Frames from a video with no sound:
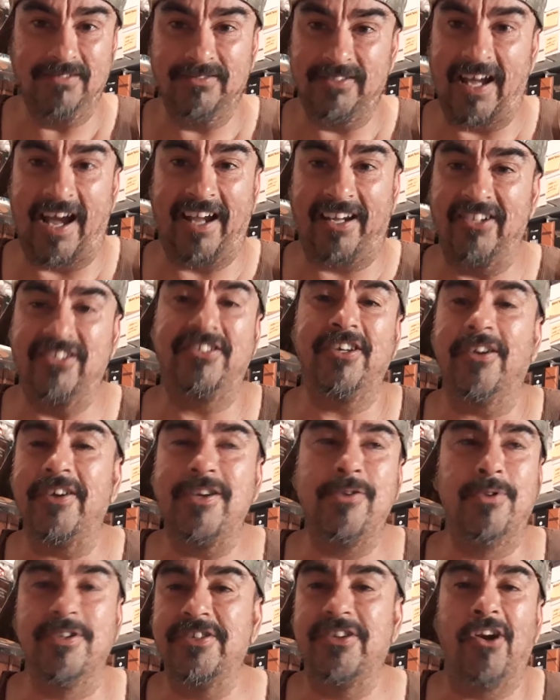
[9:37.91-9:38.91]
I could tell
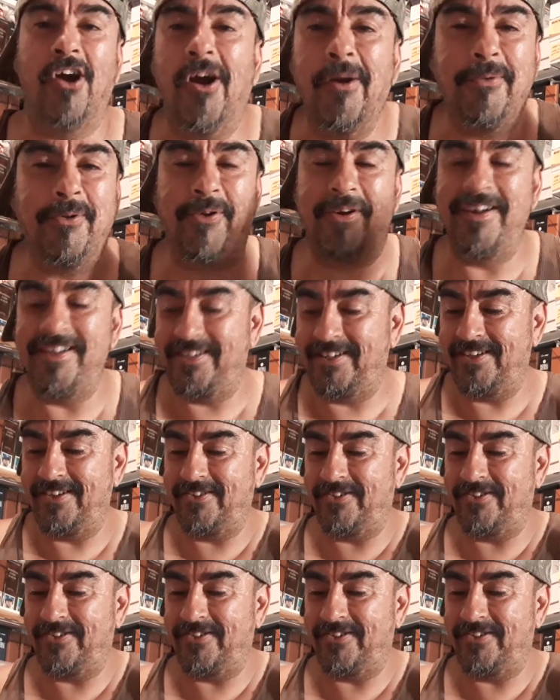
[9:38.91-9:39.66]
he wasn't armed or anything.